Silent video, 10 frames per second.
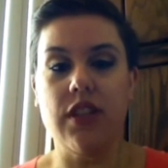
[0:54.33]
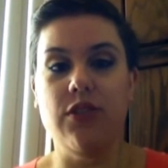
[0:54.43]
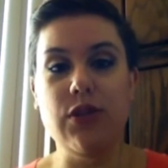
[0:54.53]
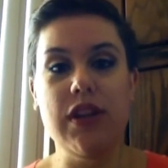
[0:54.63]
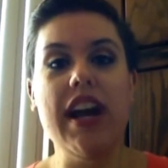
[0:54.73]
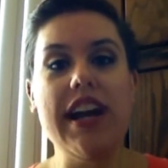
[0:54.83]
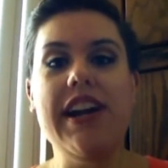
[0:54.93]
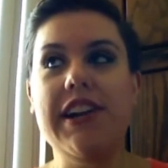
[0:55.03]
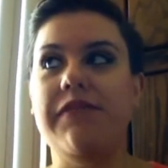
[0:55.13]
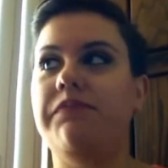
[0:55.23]
So
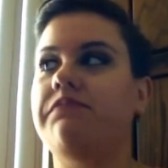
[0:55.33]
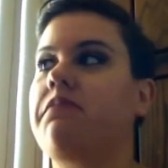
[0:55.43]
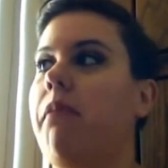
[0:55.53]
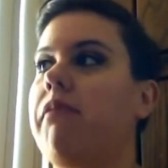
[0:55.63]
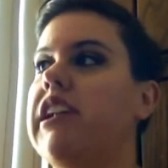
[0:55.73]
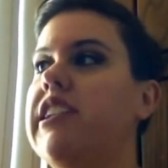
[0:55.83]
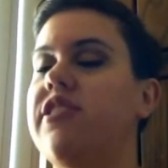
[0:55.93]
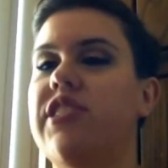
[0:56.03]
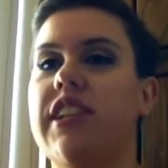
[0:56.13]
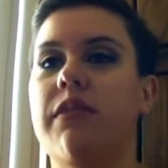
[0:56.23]
yay! I
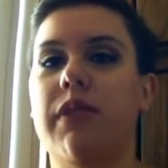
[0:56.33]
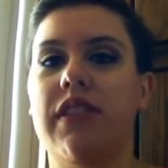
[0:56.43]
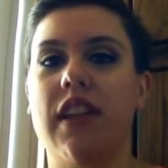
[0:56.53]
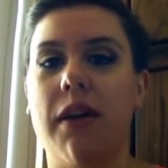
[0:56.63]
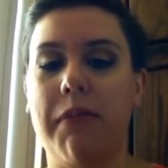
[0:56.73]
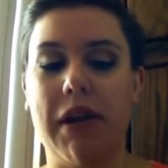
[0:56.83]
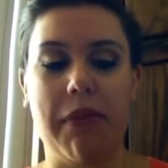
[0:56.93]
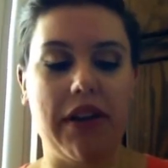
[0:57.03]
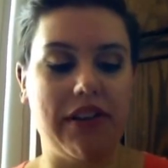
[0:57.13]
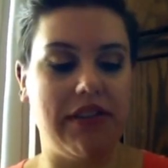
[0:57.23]
stayed with the
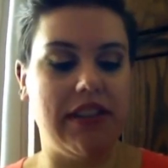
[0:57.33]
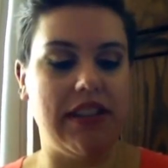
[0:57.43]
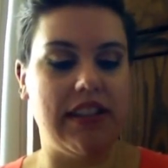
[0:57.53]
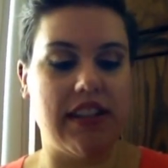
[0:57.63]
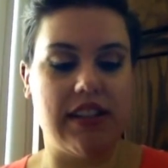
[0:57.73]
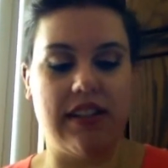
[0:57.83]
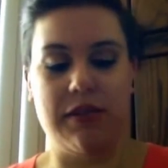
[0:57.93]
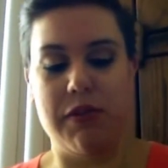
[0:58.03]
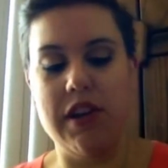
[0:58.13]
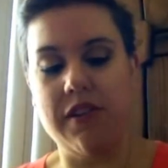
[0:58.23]
metabolic reset diet
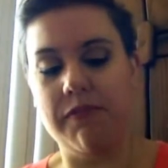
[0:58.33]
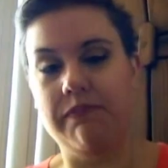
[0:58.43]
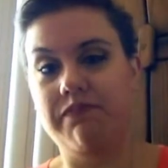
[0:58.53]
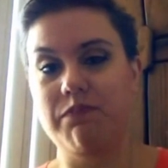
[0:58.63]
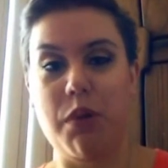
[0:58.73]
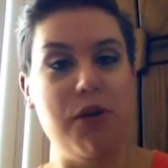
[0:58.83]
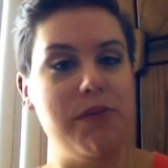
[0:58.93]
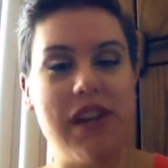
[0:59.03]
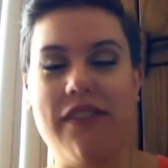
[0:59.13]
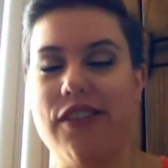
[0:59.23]
this week,
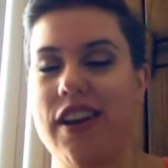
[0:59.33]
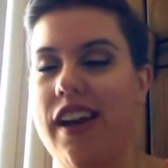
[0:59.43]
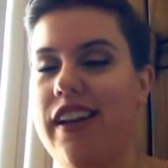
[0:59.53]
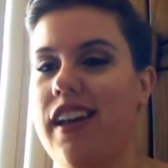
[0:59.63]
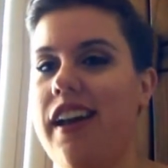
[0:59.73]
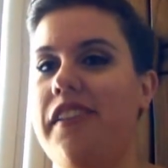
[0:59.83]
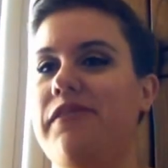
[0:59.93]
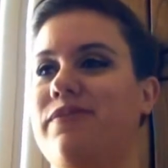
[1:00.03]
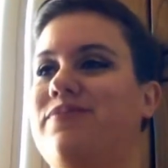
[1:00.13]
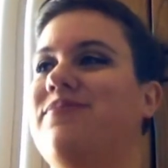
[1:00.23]
pooped every day
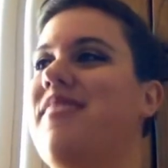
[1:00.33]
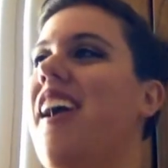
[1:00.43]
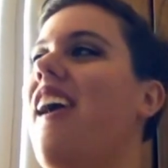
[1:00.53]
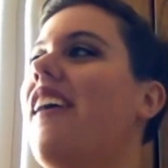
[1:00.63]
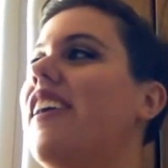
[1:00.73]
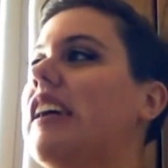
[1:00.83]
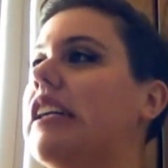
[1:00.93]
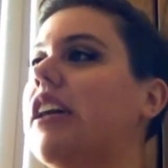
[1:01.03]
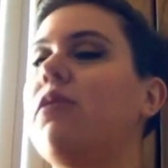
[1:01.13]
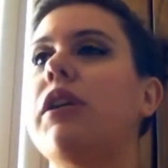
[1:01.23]
again,
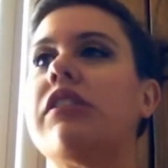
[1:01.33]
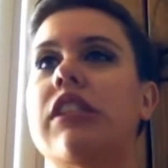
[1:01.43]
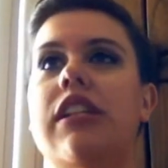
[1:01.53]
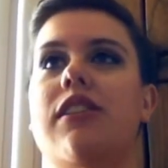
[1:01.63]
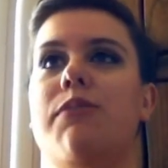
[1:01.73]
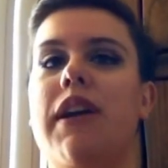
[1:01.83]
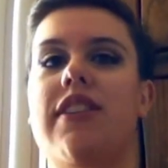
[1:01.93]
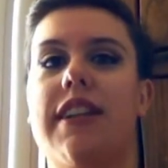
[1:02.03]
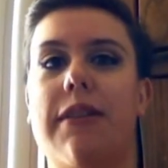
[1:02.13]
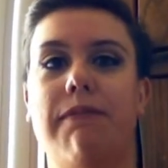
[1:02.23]
and I wasn't
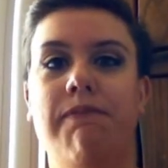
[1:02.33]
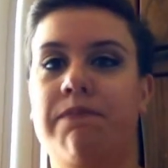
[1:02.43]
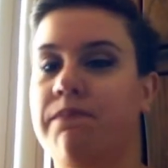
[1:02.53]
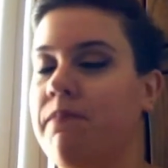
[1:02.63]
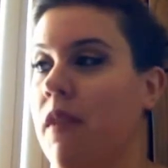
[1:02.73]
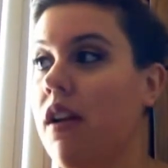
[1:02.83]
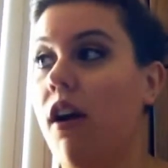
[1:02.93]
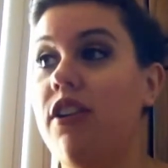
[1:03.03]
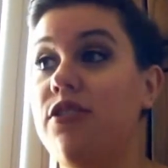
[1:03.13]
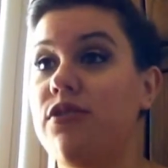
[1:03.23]
expecting
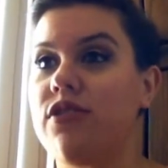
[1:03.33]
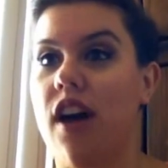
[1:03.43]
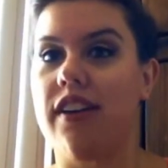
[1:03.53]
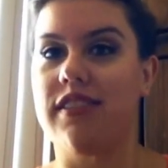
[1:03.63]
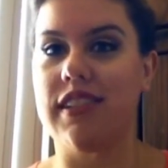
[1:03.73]
a huge loss